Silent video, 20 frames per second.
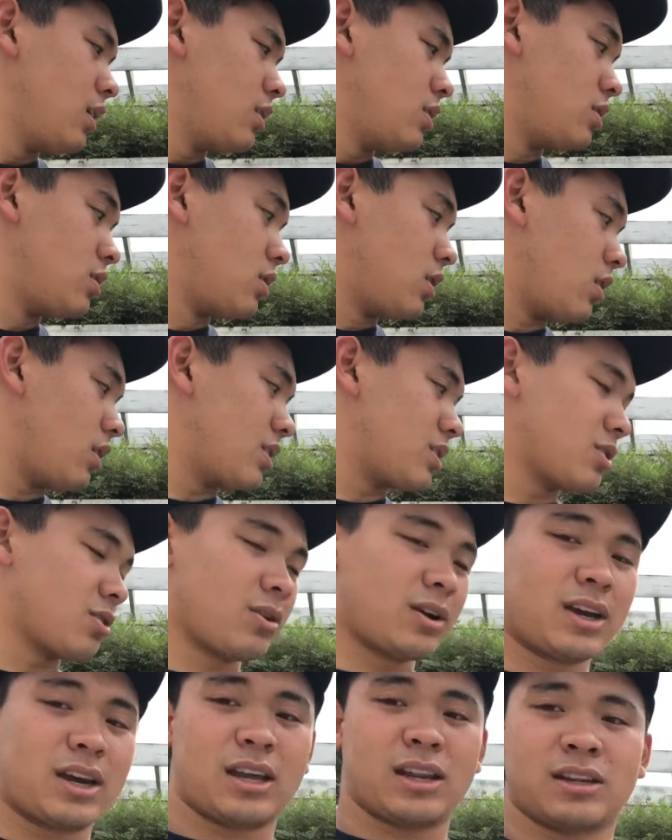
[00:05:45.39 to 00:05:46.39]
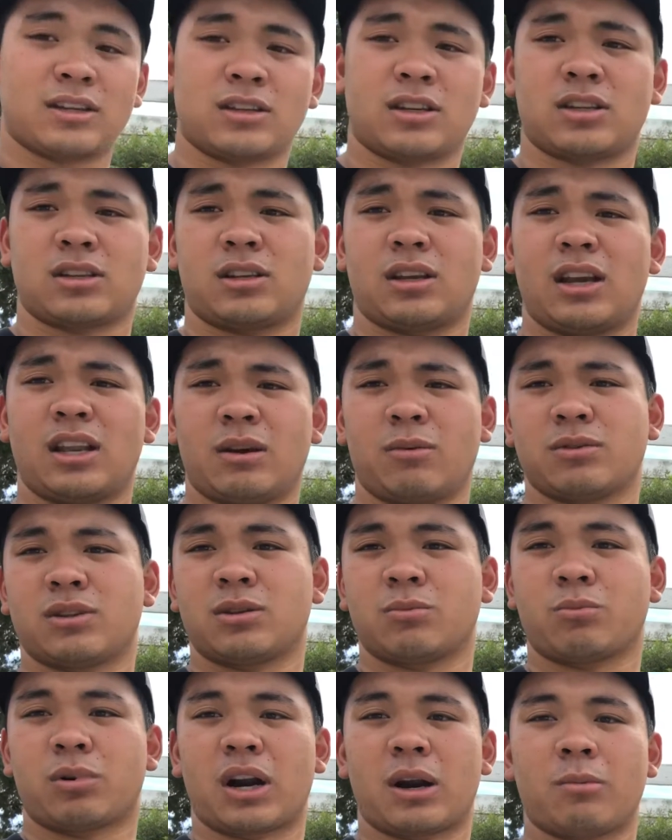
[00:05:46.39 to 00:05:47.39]
So let's go ahead and just hit it with
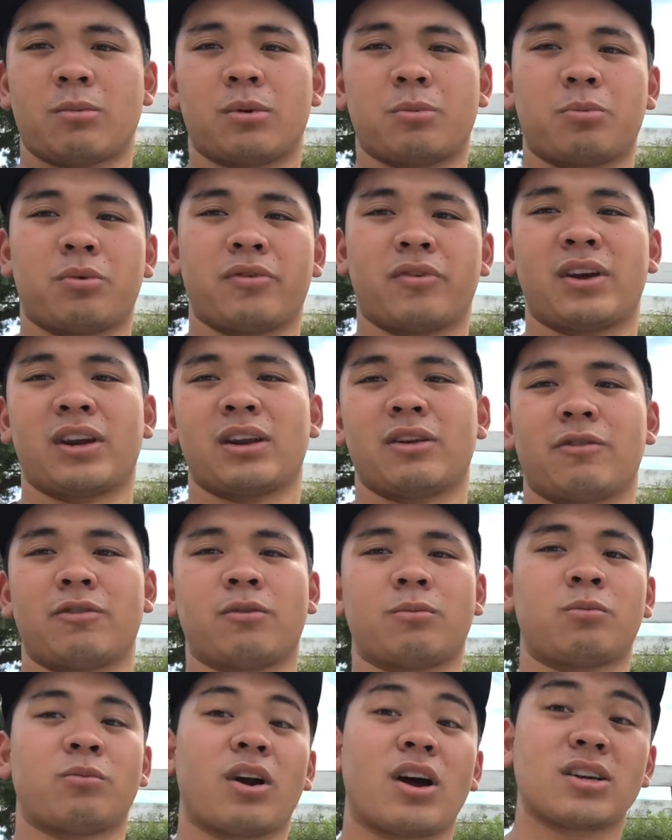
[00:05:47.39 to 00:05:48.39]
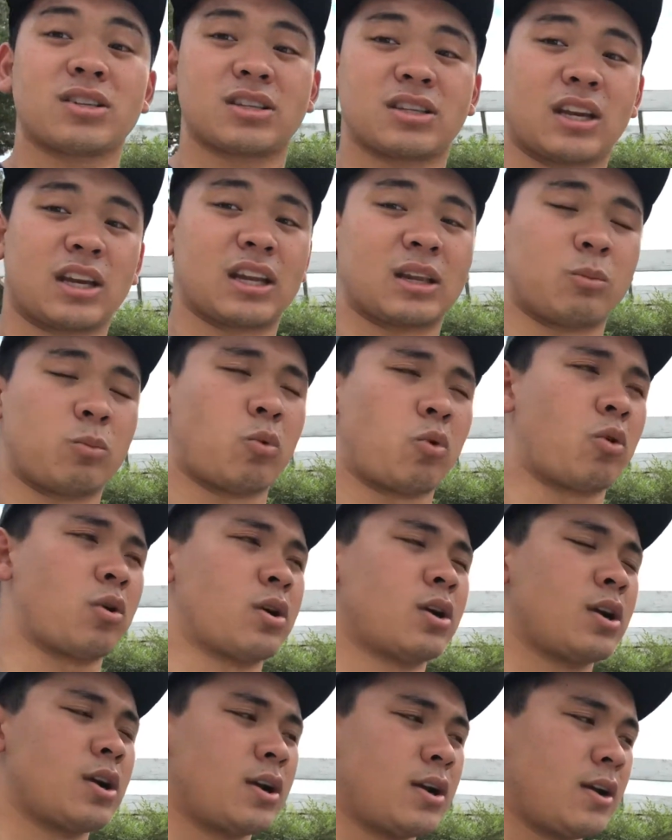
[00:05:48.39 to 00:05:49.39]
some primer, prevent it from rusting anymore.
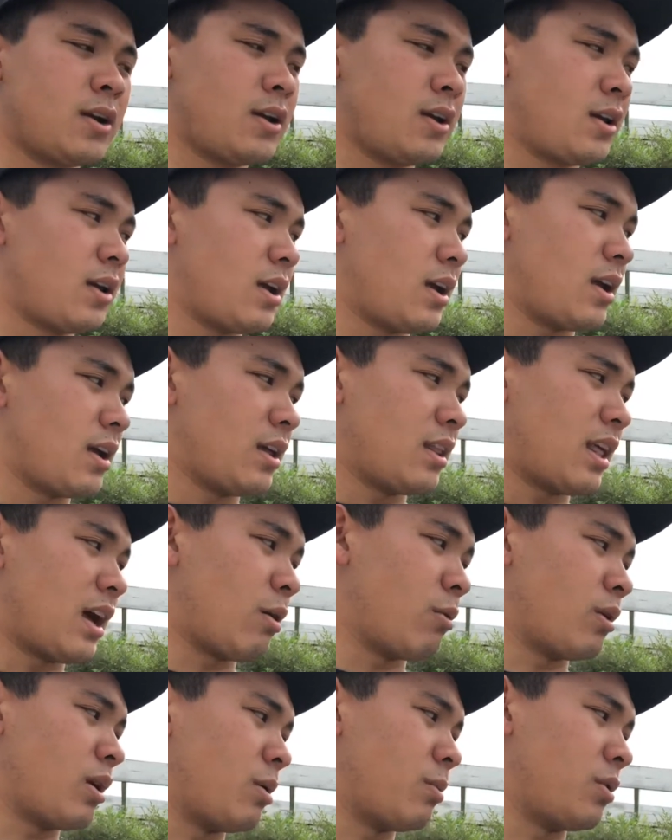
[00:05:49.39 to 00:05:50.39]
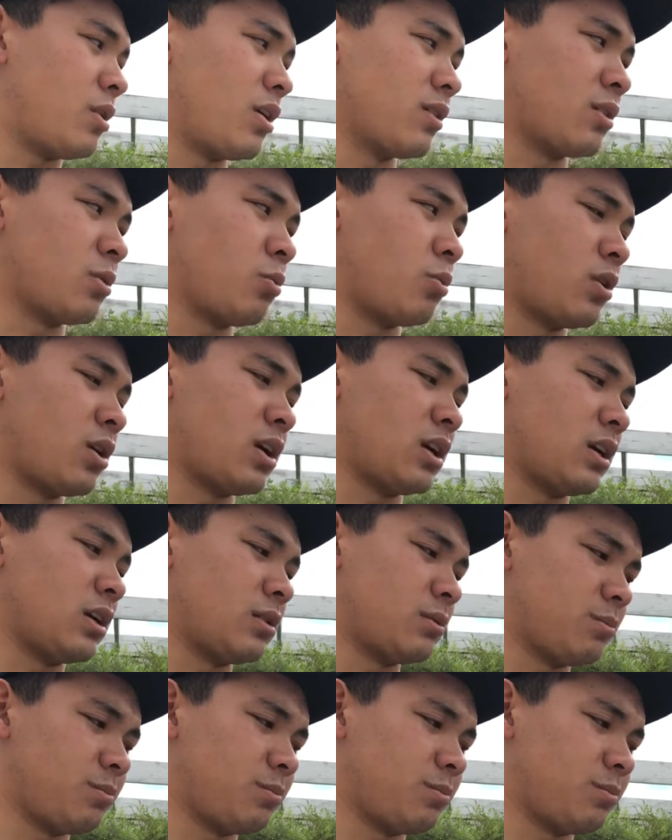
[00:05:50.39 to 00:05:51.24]
That way we don't have to worry.